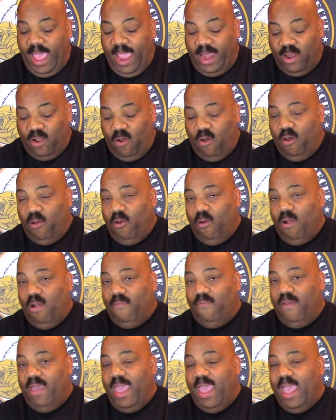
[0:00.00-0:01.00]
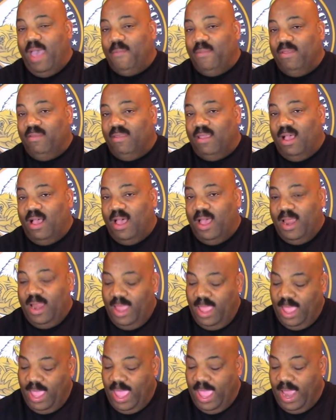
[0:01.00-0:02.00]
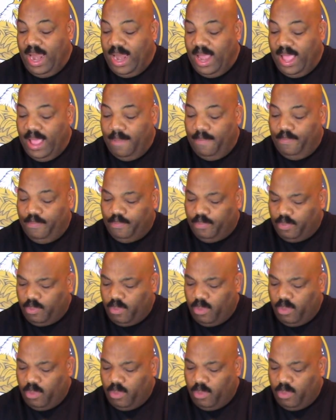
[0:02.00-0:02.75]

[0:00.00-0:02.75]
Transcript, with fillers: I had to order off of Amazon, and uh,